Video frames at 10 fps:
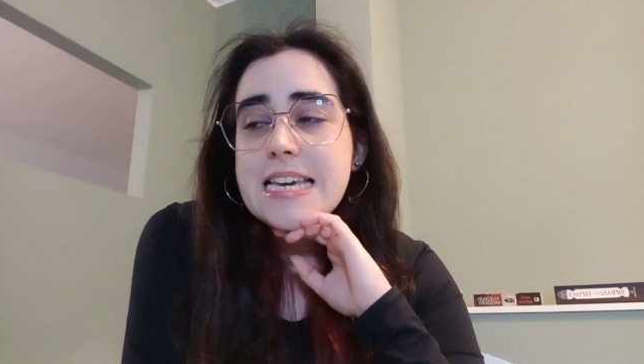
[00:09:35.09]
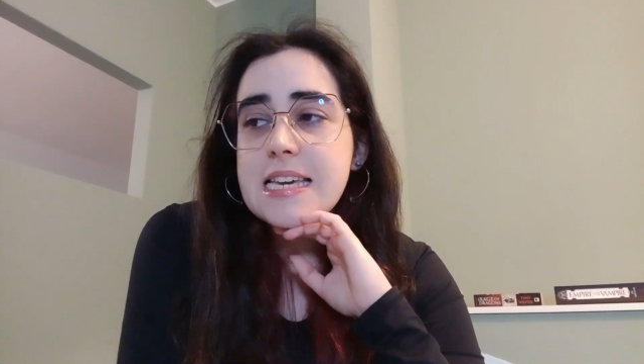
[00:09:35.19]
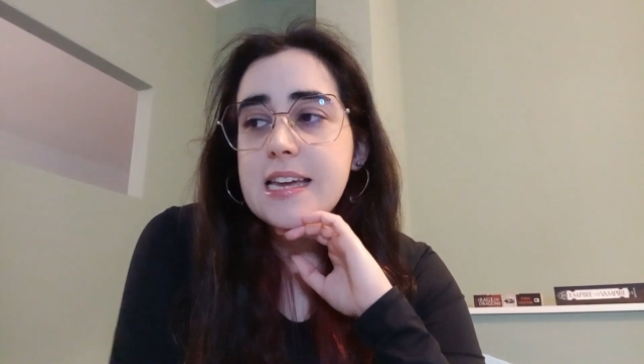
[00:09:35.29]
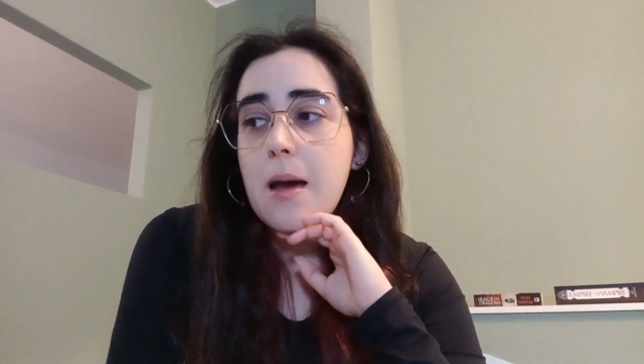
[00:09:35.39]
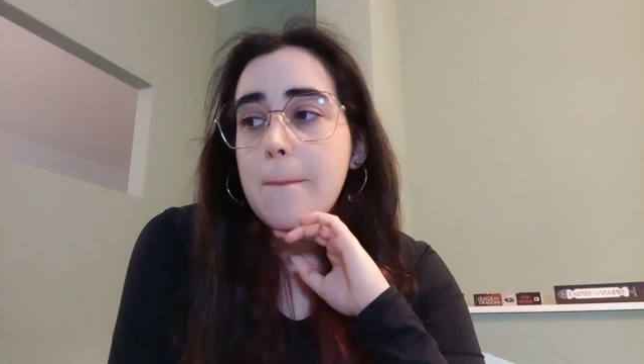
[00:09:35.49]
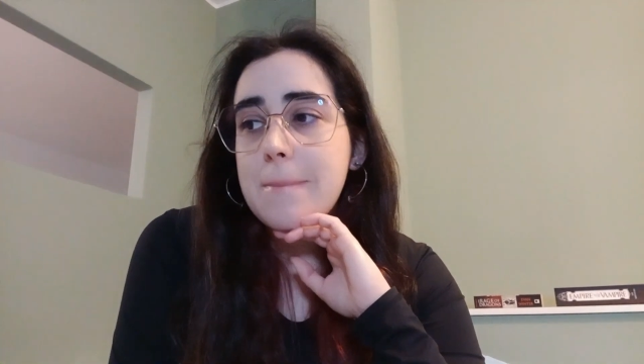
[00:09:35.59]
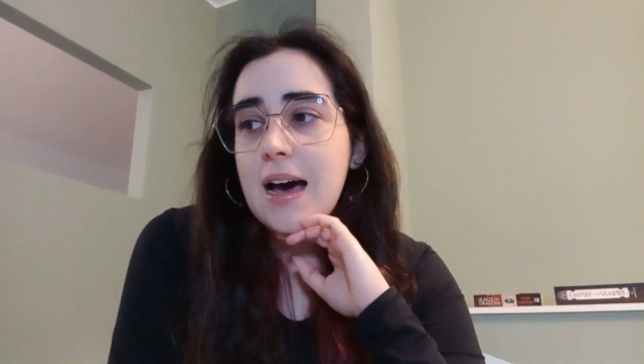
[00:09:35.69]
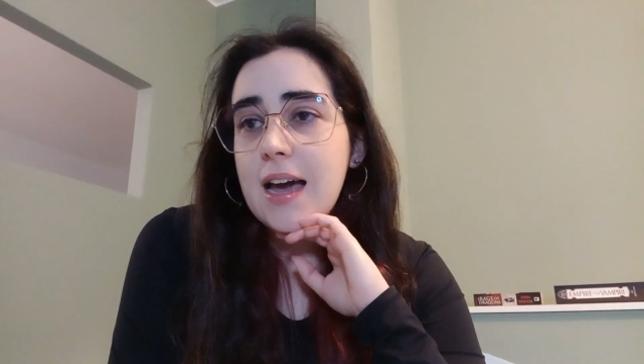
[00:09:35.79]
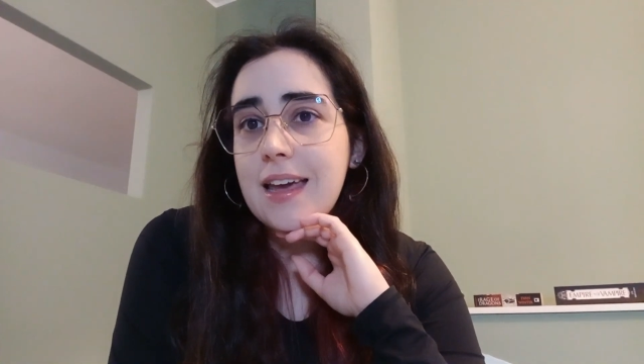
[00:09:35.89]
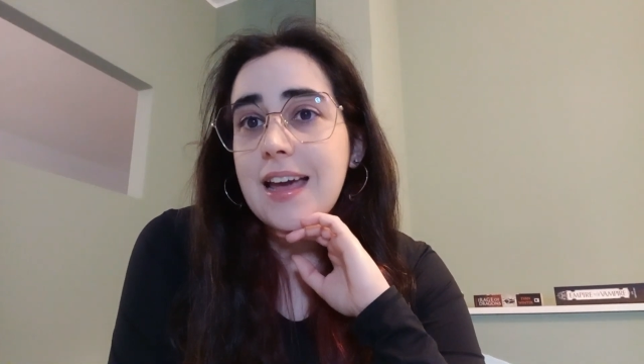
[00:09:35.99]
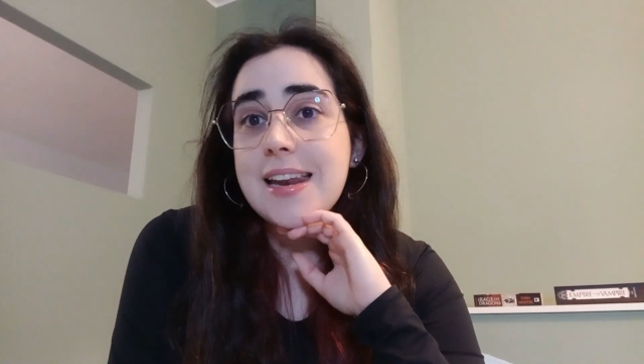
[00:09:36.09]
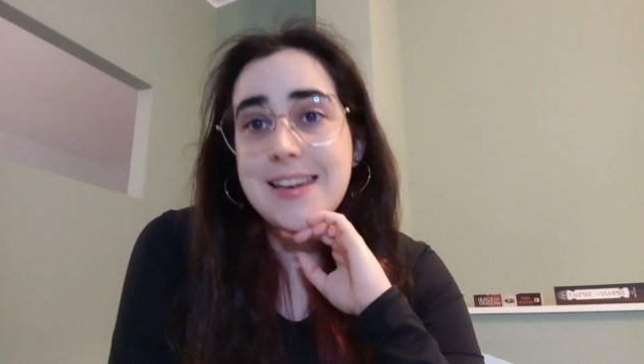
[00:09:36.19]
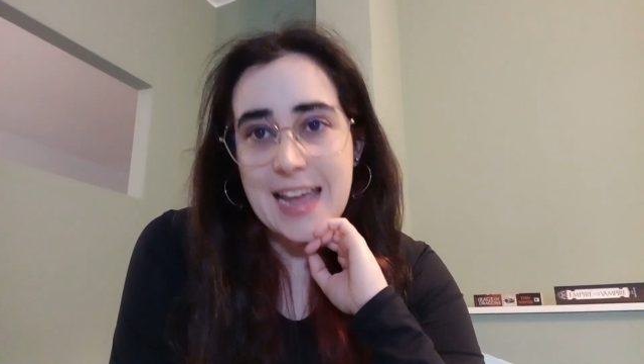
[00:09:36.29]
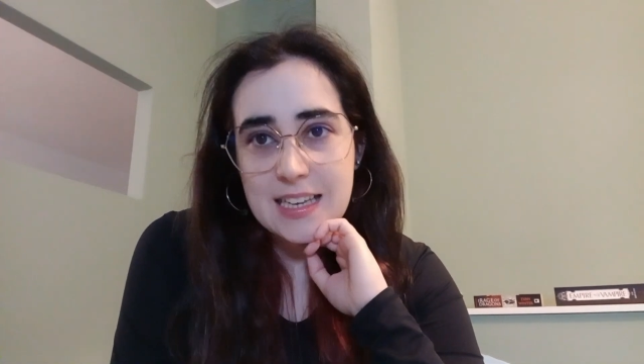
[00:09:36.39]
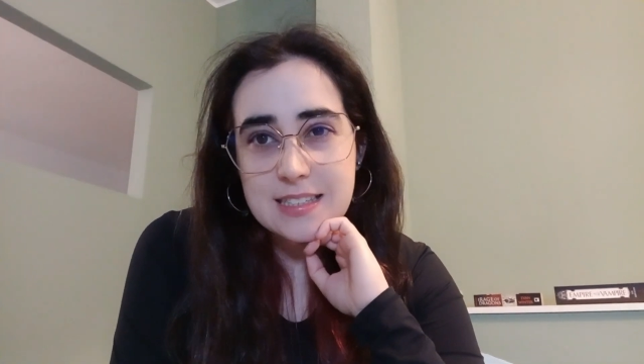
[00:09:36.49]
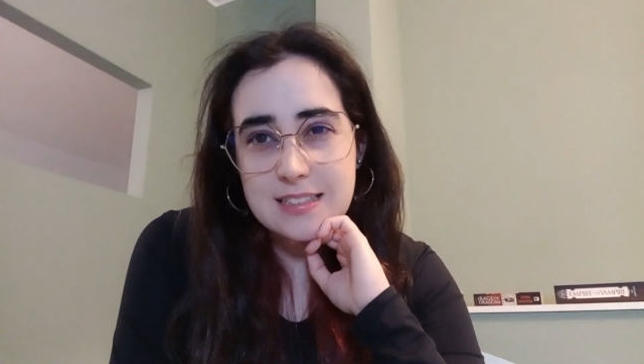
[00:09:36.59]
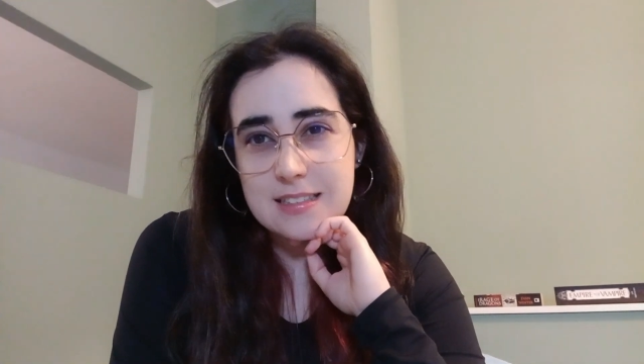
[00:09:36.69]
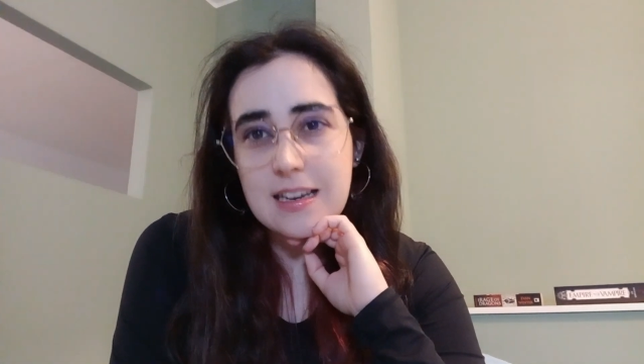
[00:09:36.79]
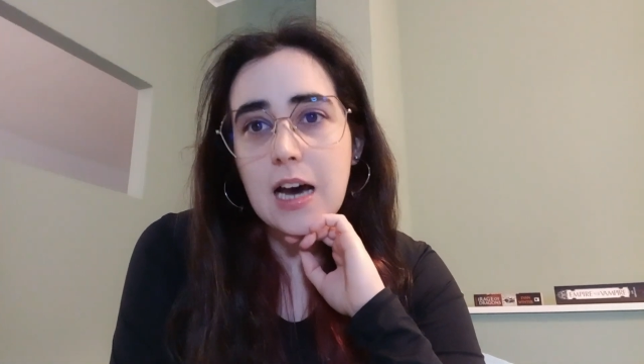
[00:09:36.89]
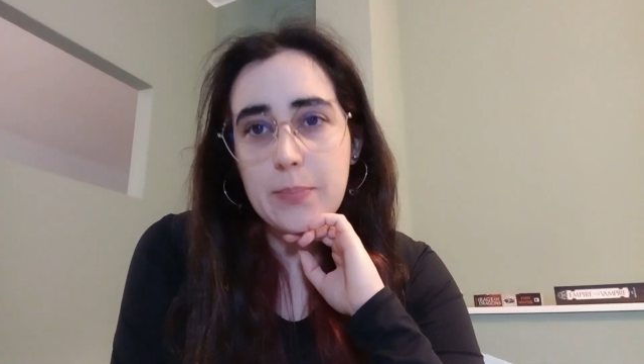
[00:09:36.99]
in my next
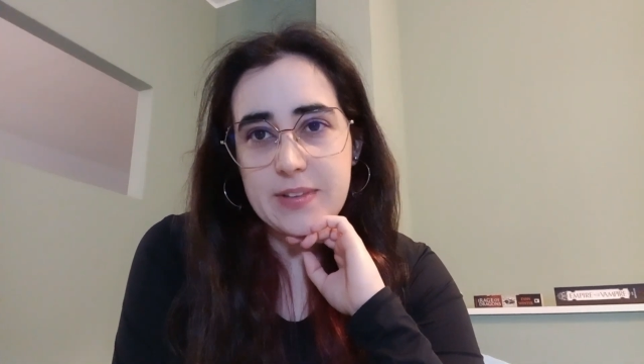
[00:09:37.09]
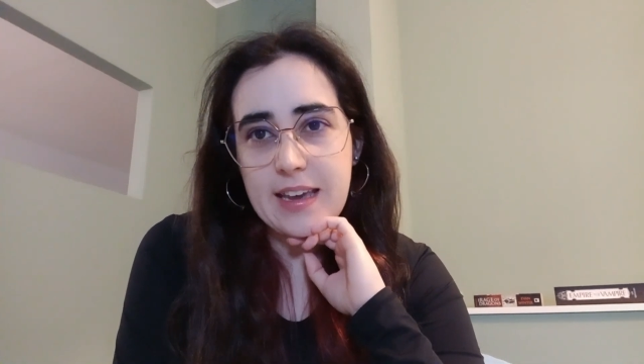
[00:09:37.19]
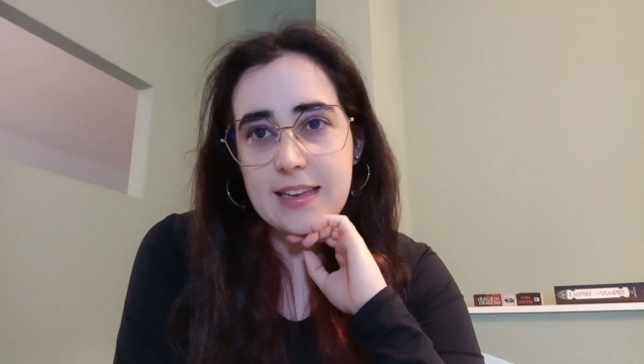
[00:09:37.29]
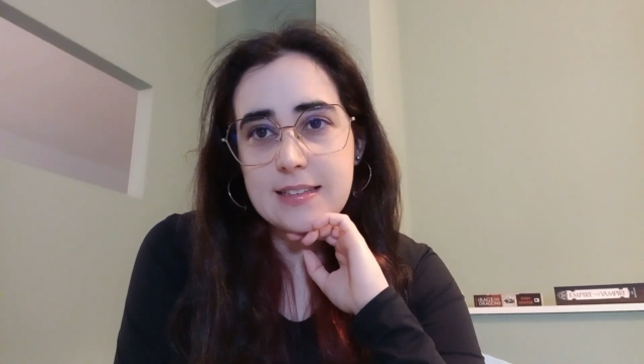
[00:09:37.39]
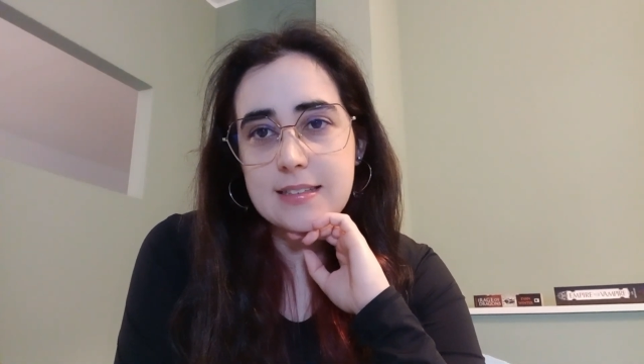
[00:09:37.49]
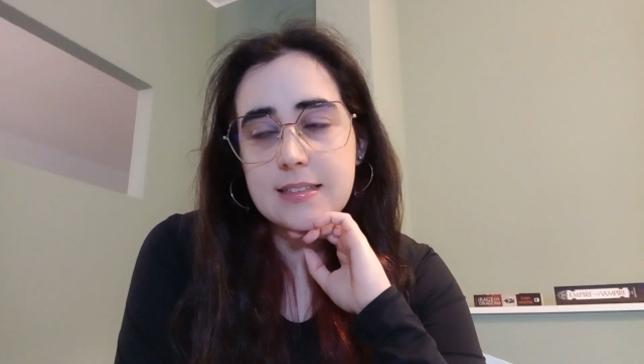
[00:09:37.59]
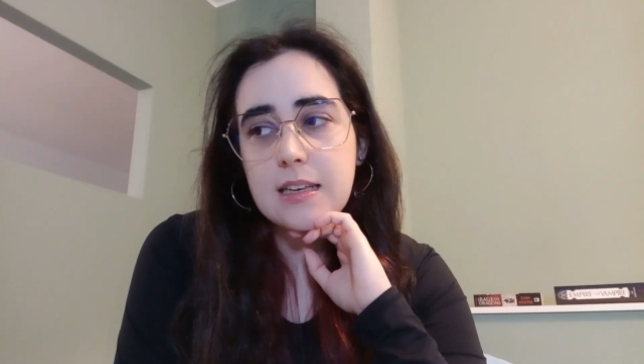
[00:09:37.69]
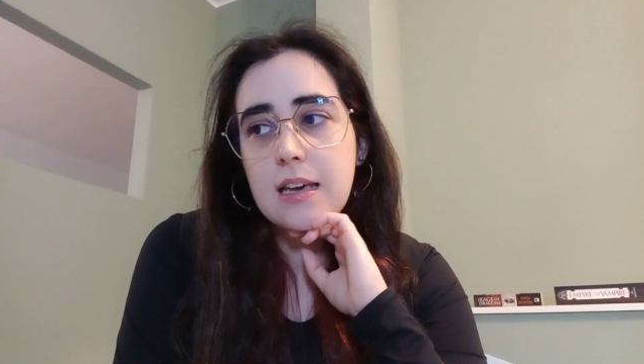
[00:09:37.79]
update.